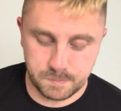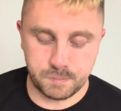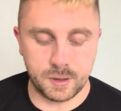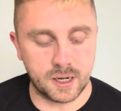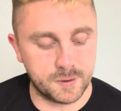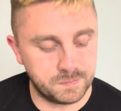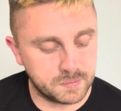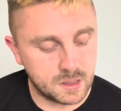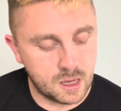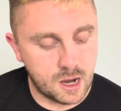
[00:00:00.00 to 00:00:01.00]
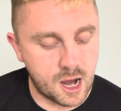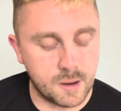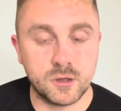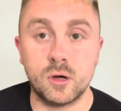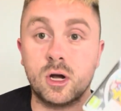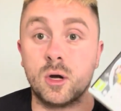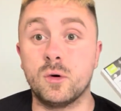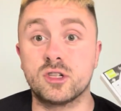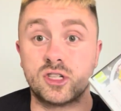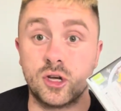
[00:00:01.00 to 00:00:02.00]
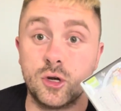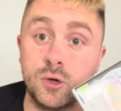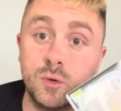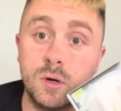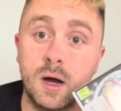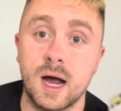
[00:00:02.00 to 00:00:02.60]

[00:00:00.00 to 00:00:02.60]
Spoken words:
But Yokai Watch 2,